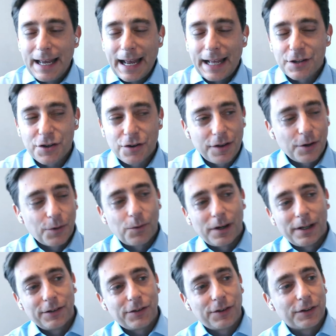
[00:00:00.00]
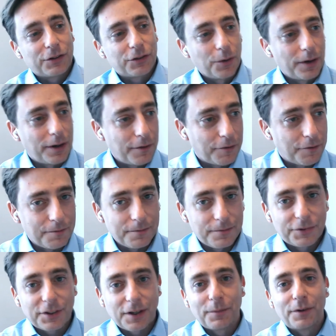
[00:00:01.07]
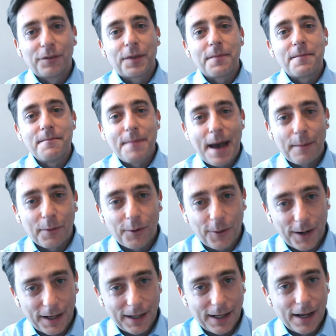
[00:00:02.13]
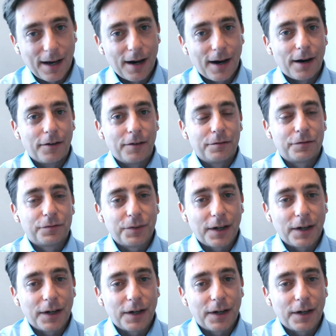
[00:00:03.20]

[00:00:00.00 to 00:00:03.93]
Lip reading: And so there was the sort of some of the memory of